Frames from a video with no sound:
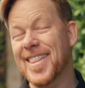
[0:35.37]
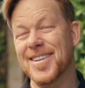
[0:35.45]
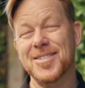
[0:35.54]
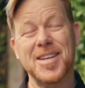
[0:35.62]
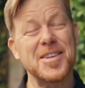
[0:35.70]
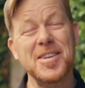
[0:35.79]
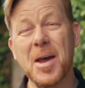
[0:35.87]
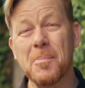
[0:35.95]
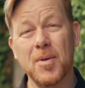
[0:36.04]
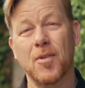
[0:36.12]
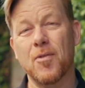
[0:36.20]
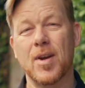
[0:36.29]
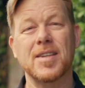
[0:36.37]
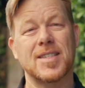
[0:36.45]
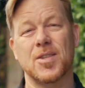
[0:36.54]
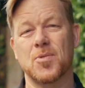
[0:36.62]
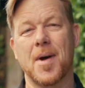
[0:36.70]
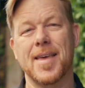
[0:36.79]
And there's a number of
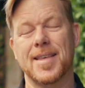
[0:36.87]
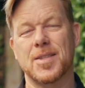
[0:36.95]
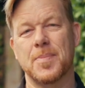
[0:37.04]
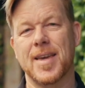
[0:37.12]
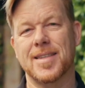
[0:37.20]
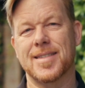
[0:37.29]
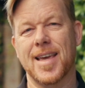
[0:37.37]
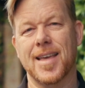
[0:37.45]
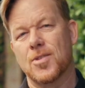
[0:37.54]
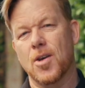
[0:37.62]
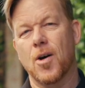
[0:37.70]
reasons why this makes sense.